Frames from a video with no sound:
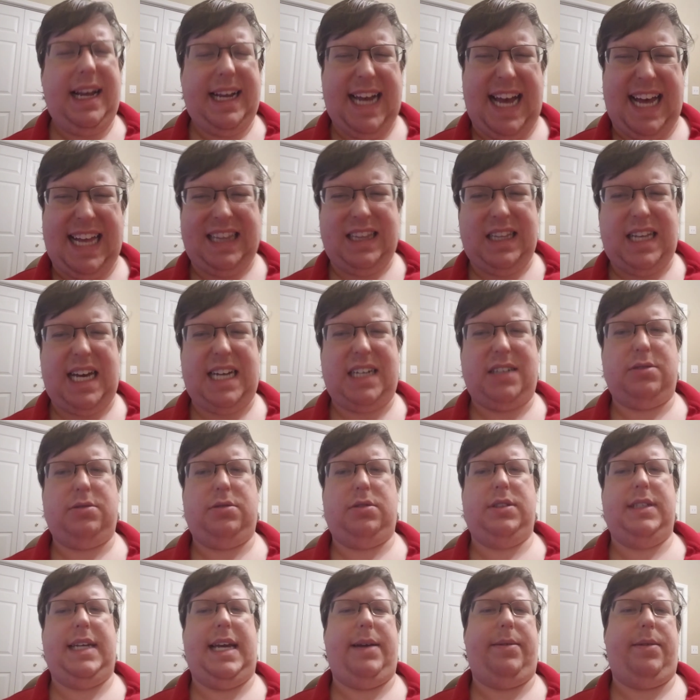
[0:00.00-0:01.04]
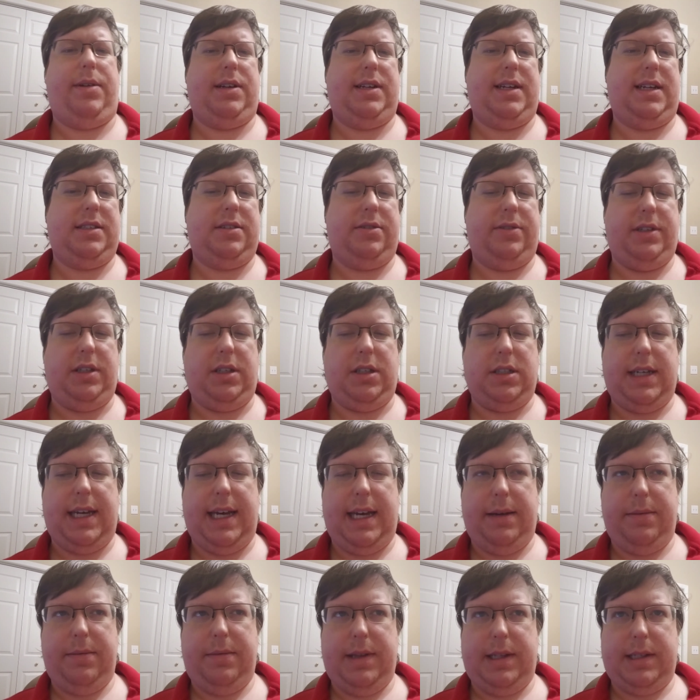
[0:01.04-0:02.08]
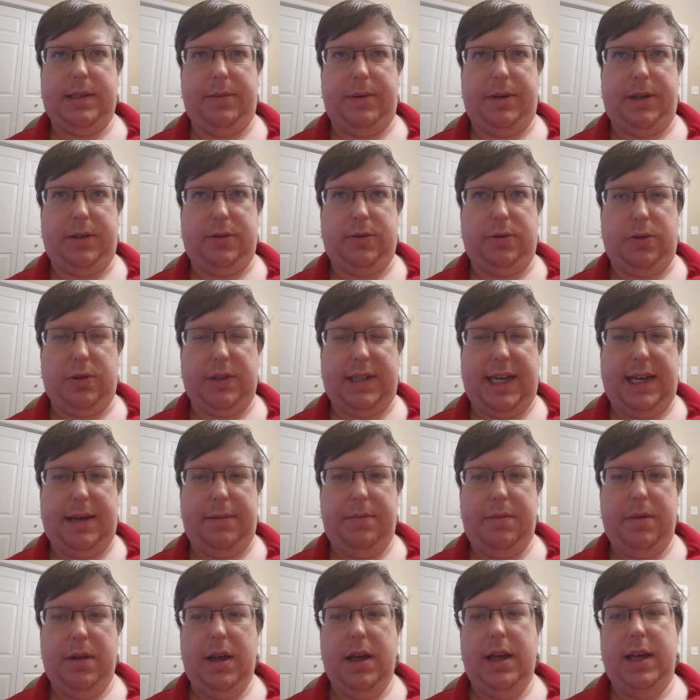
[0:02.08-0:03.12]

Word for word: Catlateral Damage. That's a real game. That's a pretty cool game.